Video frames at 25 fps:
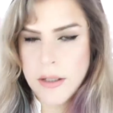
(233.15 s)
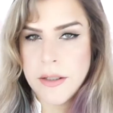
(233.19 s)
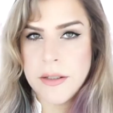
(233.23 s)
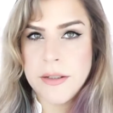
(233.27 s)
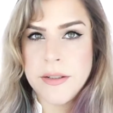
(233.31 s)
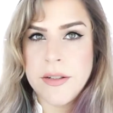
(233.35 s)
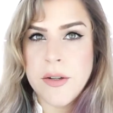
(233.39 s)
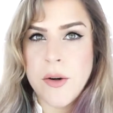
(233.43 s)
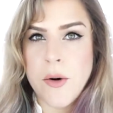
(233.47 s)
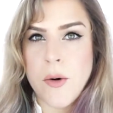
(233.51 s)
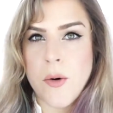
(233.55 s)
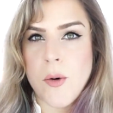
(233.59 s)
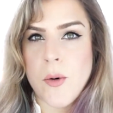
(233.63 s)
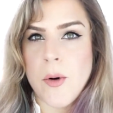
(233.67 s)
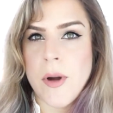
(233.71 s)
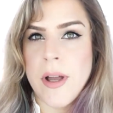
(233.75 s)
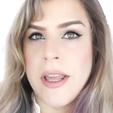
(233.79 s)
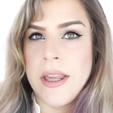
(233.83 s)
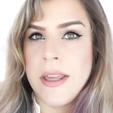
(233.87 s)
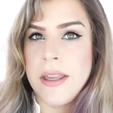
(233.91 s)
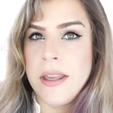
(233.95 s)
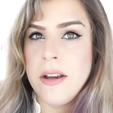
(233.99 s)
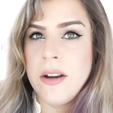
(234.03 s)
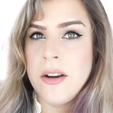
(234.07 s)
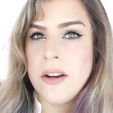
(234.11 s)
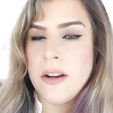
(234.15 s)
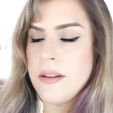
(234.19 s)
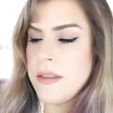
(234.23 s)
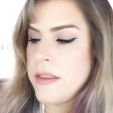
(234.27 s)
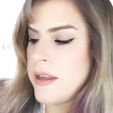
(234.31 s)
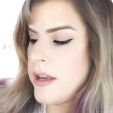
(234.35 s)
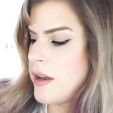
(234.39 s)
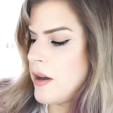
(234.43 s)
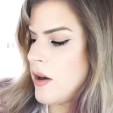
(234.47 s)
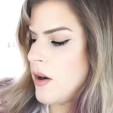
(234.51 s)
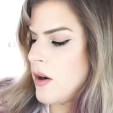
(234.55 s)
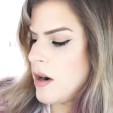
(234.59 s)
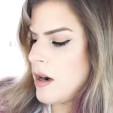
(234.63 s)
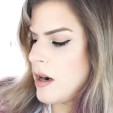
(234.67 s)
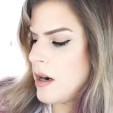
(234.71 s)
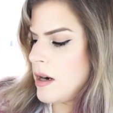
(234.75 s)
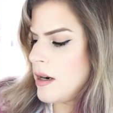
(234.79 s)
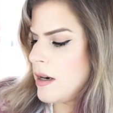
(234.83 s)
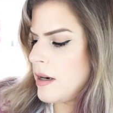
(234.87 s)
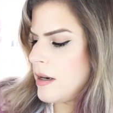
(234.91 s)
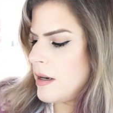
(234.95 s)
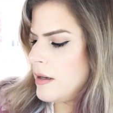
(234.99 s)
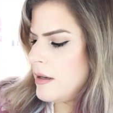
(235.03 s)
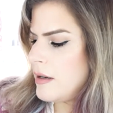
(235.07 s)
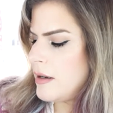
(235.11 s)
So here they
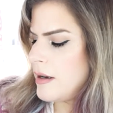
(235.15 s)
are.